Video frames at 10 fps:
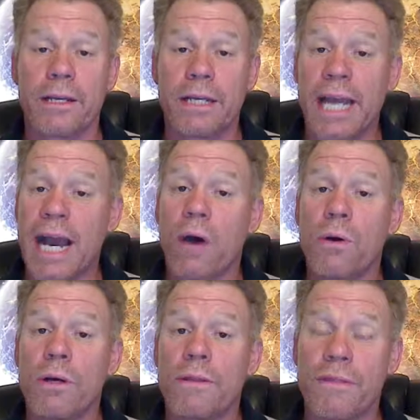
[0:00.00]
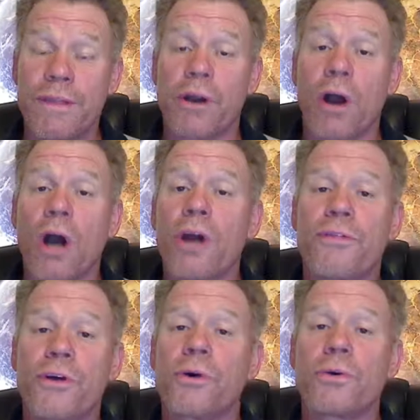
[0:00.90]
Now, there are
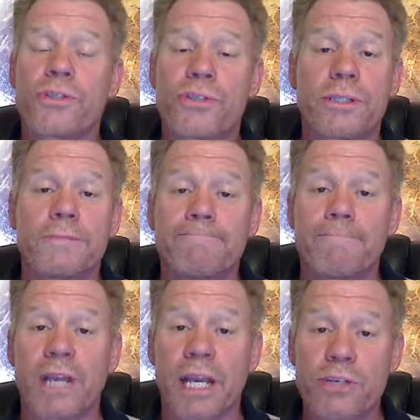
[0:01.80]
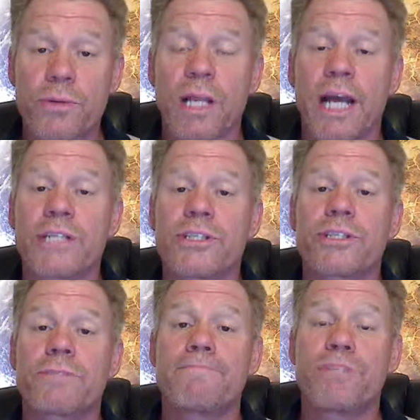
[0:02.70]
those
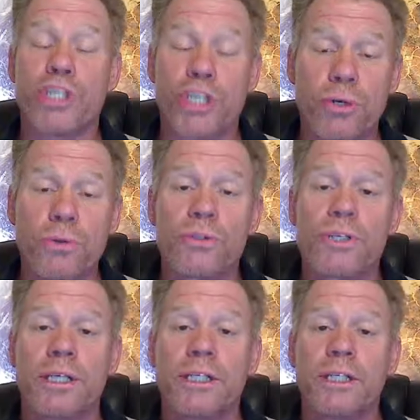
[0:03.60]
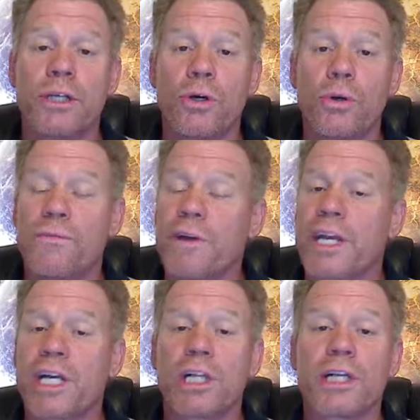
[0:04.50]
Israelites, Jews, who
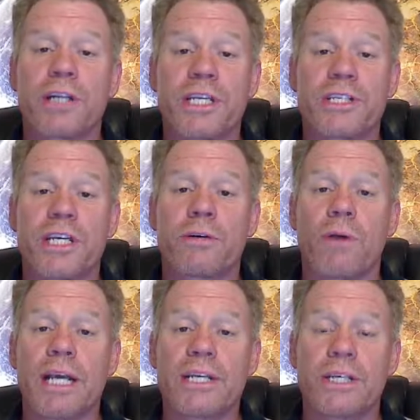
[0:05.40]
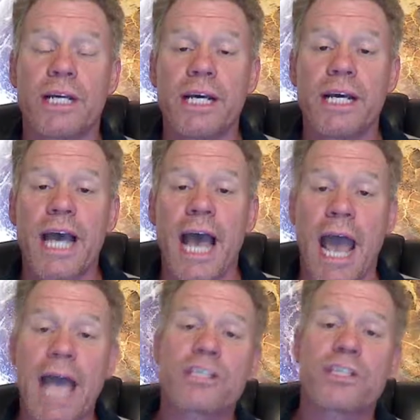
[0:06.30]
very clearly see Christ
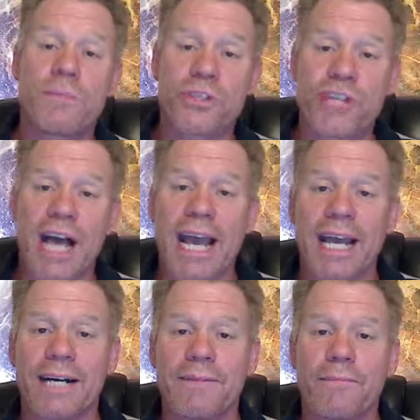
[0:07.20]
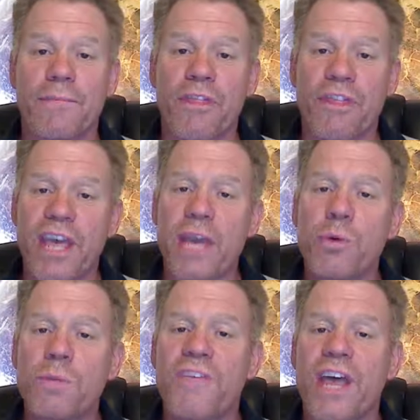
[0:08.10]
as the Messiah. They
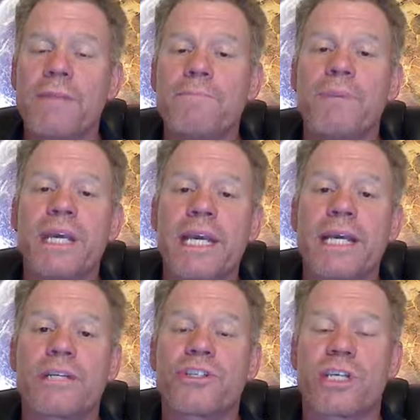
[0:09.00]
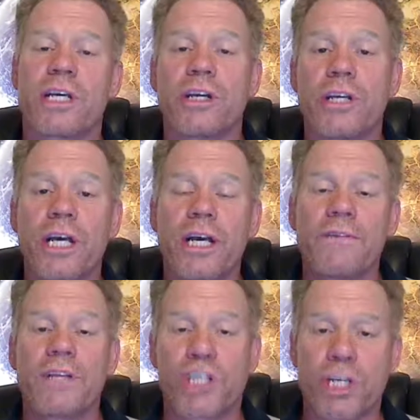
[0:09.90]
would then be considered
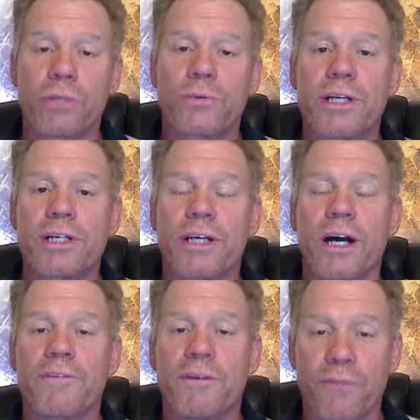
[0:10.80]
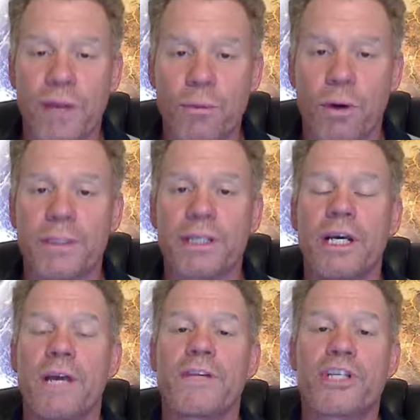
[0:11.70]
the children of the free woman,
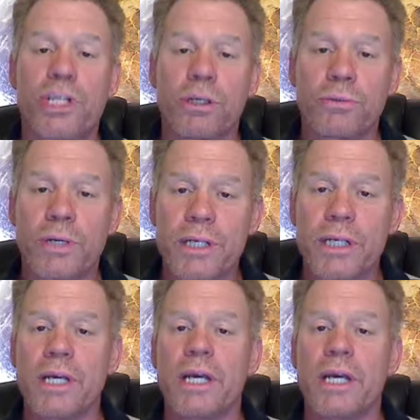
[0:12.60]
the children